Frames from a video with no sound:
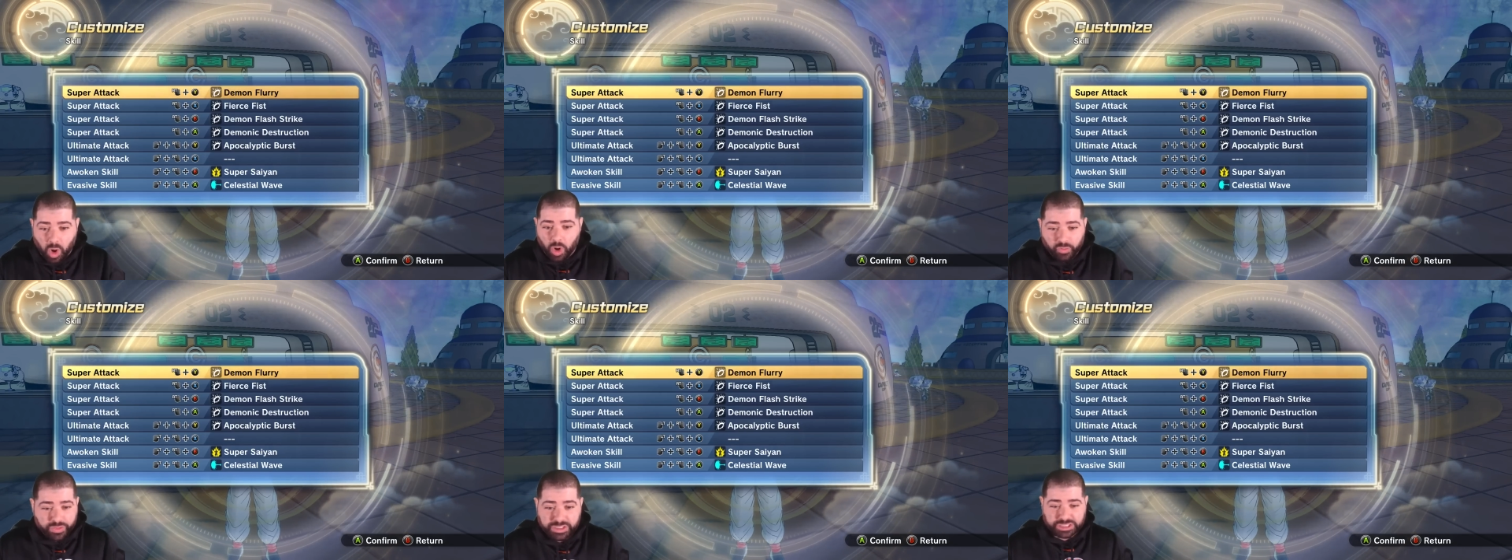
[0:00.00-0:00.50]

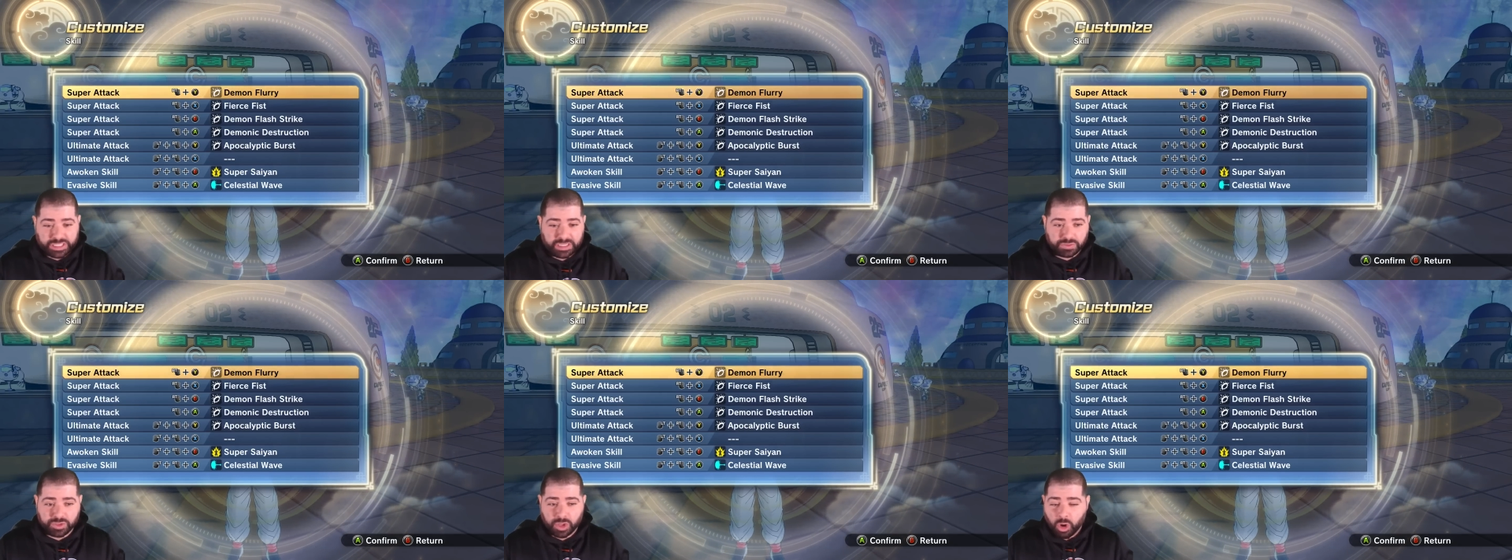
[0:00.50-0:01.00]
All these
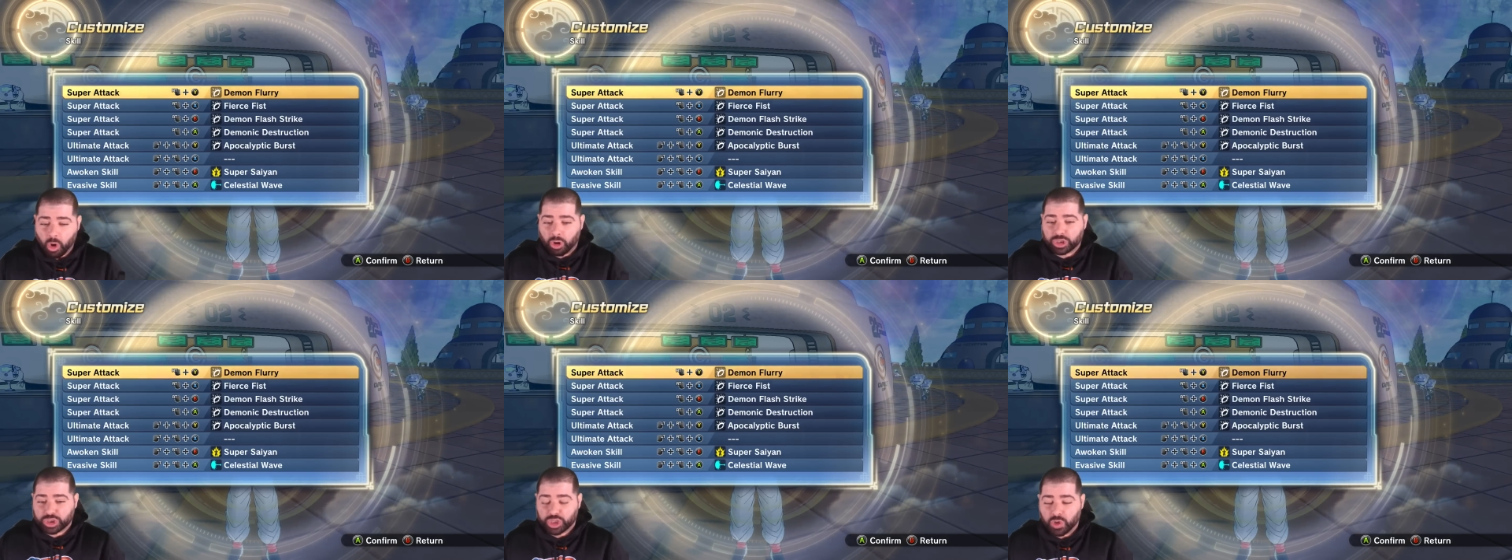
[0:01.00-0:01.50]
skills
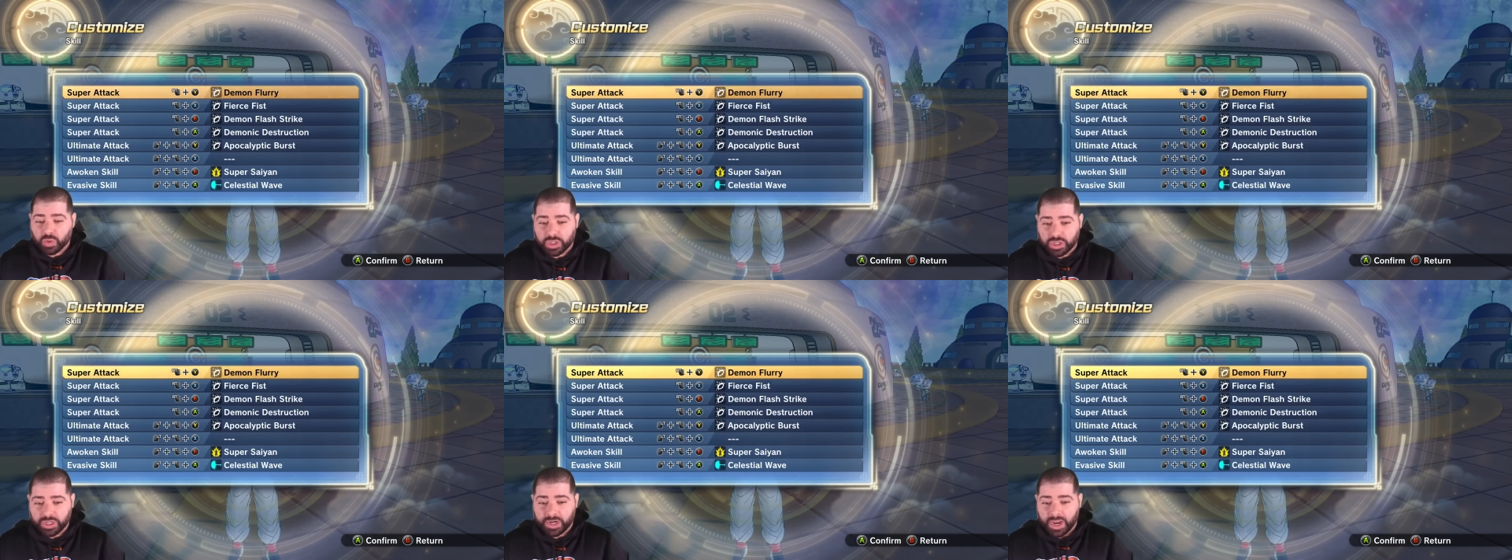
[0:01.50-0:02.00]
are so
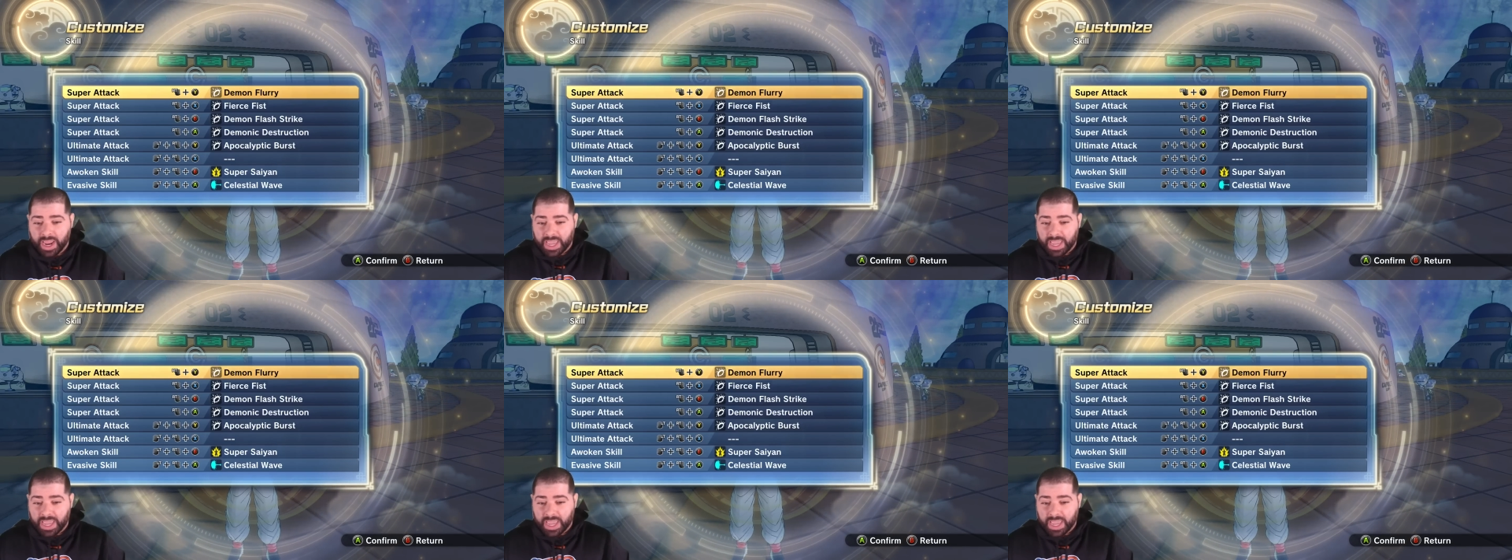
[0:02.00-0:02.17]
good,